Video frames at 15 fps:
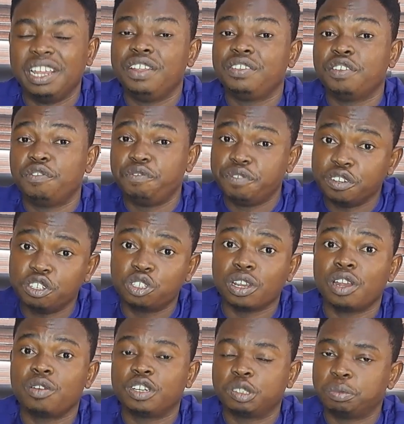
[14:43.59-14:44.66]
It is a
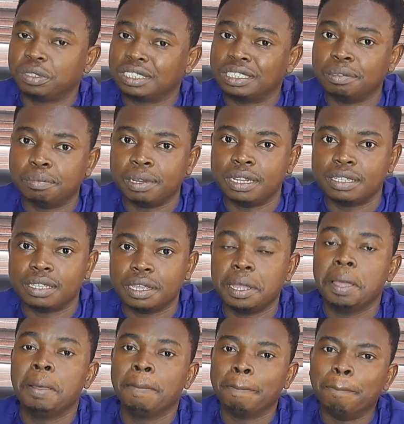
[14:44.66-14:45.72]
fiduciary responsibility
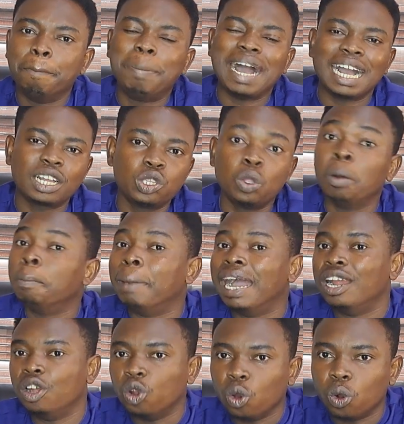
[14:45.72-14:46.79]
backed up
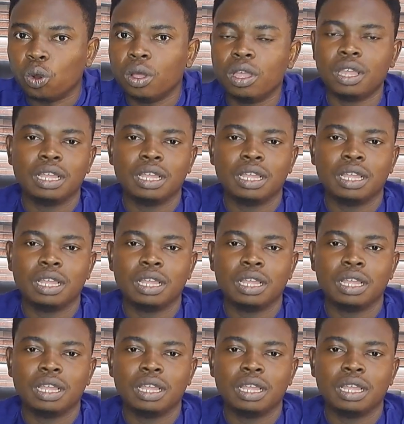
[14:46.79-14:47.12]
by law.